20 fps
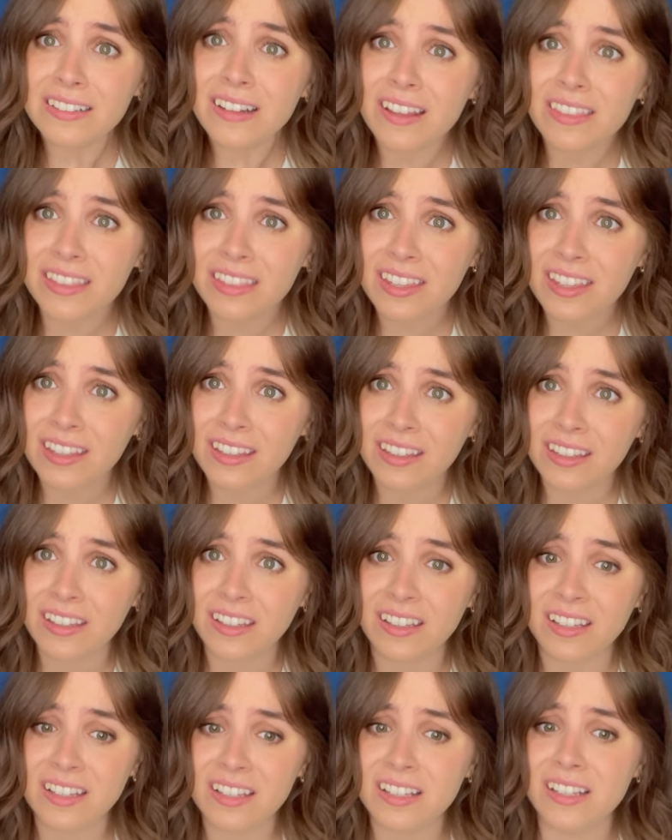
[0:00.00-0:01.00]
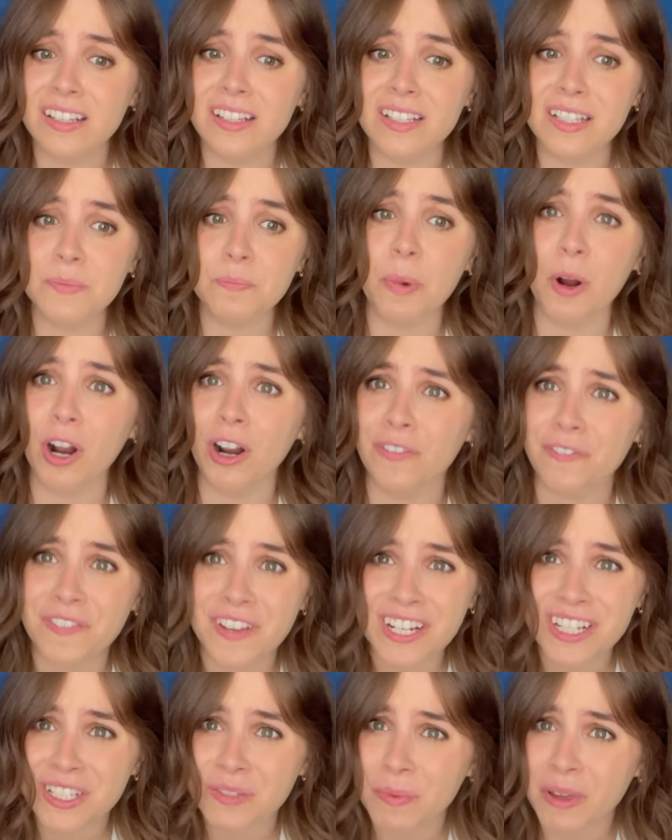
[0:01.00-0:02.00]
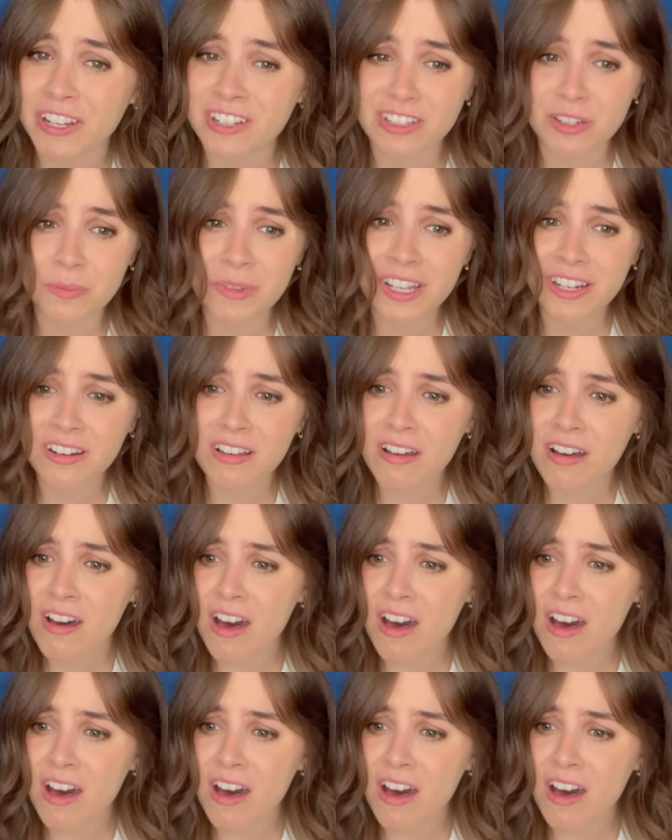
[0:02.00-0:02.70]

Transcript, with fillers: Nothing is perfect, Benjamin.